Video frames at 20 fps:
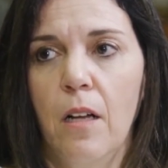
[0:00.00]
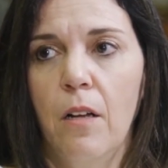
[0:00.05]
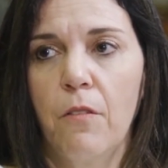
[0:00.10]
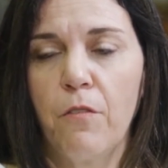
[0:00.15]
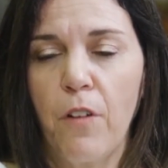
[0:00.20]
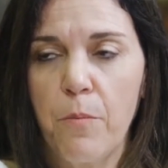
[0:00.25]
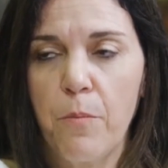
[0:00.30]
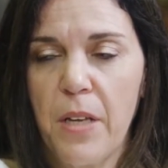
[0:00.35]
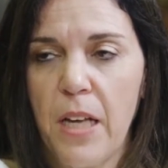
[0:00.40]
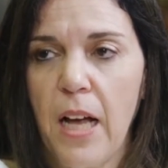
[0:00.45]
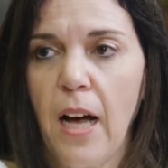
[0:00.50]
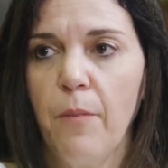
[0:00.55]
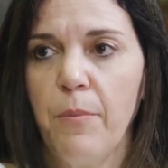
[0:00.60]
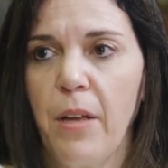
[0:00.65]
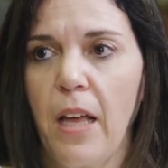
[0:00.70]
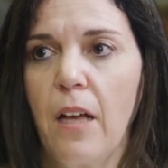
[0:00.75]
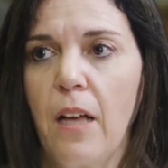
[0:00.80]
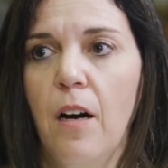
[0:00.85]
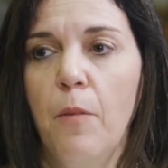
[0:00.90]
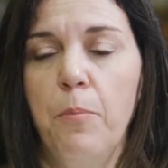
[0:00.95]
from
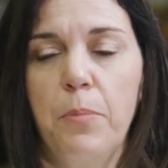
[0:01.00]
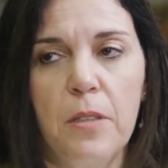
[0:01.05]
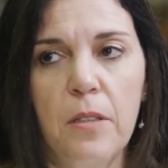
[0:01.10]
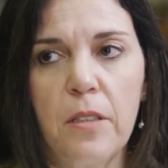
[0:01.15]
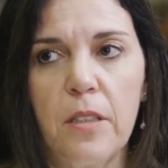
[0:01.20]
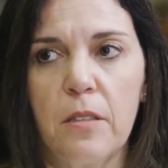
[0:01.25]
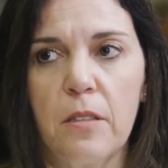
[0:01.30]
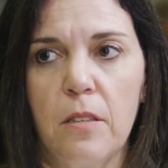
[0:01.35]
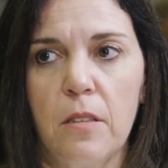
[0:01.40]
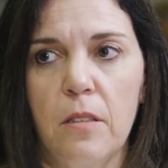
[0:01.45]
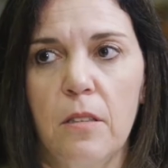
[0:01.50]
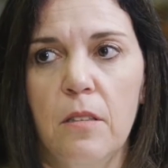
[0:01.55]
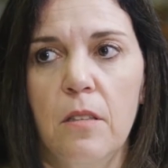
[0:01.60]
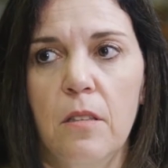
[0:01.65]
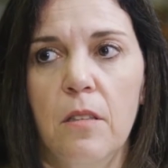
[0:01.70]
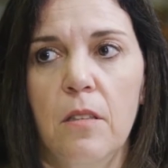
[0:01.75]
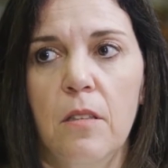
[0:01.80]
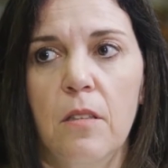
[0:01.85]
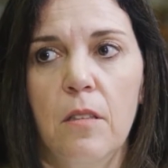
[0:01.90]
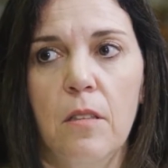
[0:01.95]
becoming a political
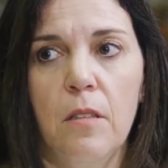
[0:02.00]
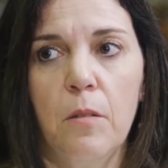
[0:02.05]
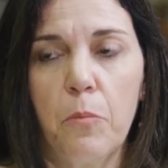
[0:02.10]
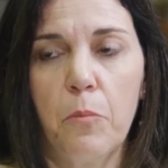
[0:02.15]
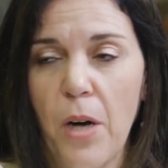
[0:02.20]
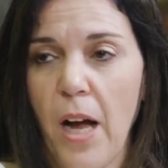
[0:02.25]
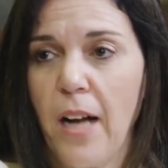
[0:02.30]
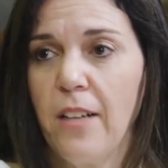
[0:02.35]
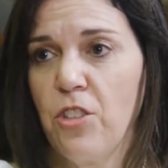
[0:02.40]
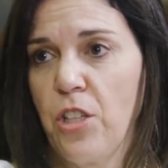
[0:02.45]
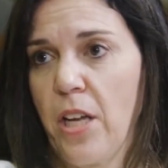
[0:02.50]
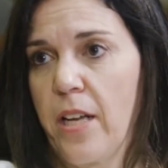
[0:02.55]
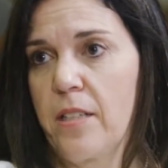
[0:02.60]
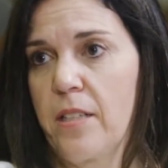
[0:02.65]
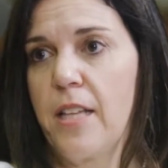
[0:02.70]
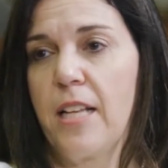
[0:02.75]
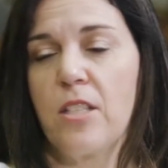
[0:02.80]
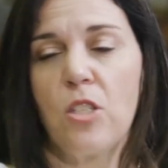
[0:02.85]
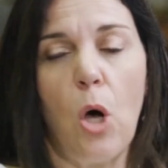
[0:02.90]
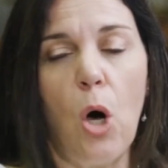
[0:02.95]

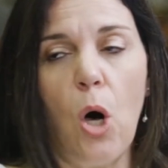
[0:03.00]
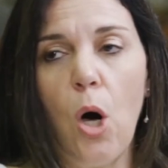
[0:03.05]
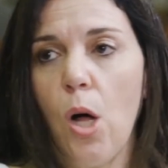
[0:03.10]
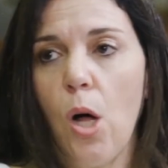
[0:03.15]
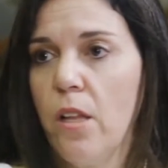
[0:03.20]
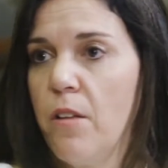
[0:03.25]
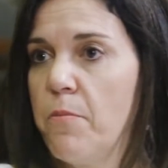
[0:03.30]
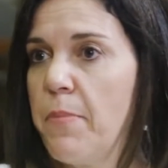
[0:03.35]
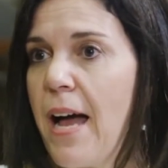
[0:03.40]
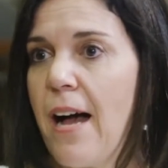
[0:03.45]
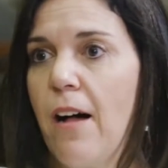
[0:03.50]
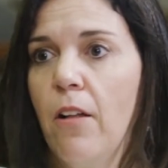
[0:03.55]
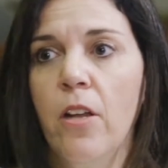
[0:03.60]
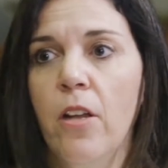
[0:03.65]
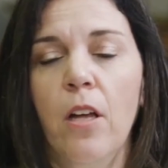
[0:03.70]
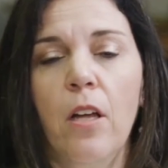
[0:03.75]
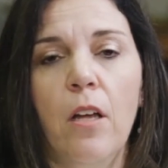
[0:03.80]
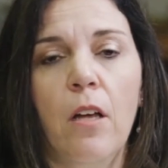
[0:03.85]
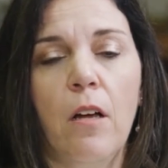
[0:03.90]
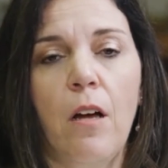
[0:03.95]
project that's all
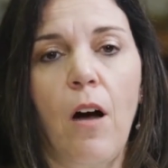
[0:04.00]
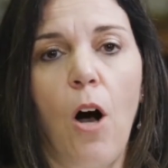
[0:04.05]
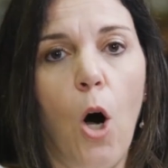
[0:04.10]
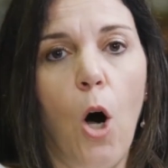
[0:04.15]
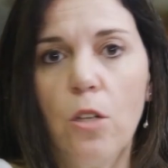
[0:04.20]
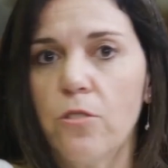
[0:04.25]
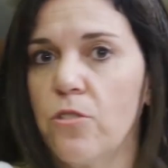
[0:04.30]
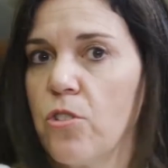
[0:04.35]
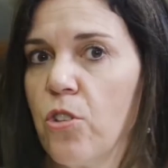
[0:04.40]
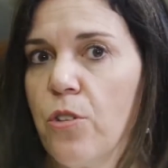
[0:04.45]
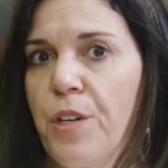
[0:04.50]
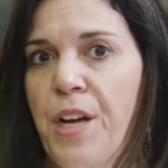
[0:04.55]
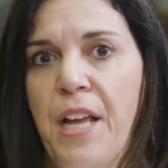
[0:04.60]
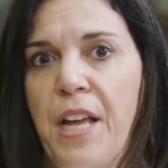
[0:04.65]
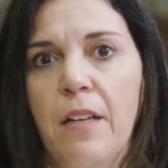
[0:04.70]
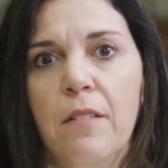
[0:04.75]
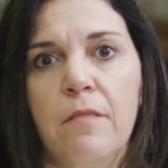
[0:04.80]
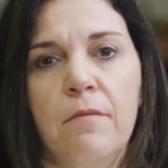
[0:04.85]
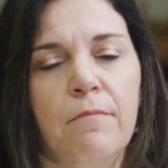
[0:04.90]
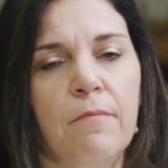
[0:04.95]
about
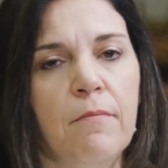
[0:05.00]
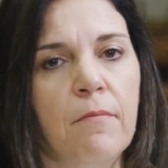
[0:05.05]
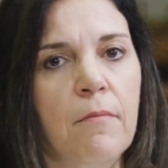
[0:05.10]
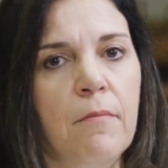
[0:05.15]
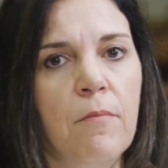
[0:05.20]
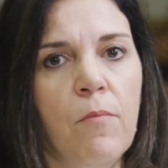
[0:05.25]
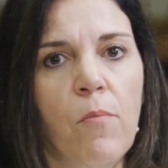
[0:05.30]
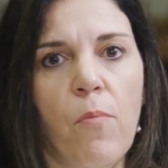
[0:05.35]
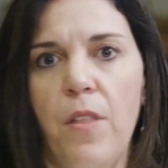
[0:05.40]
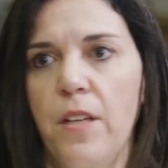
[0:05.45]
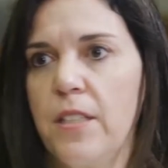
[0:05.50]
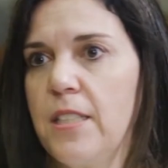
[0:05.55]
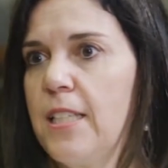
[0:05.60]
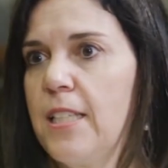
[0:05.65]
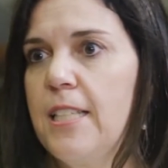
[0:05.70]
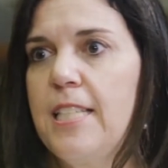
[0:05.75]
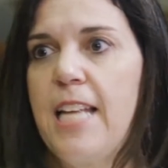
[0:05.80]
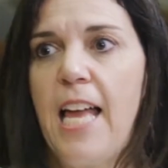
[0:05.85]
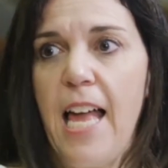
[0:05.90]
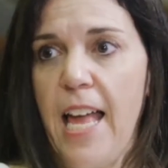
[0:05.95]
altering the
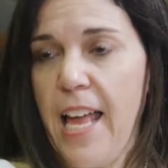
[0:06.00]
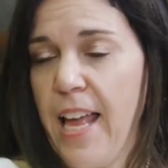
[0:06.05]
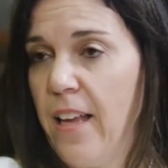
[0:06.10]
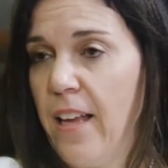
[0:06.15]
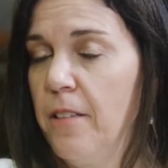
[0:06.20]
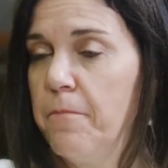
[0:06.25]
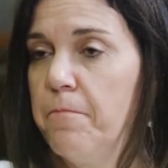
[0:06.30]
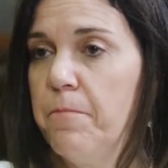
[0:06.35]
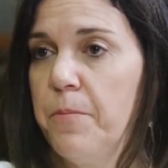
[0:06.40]
today.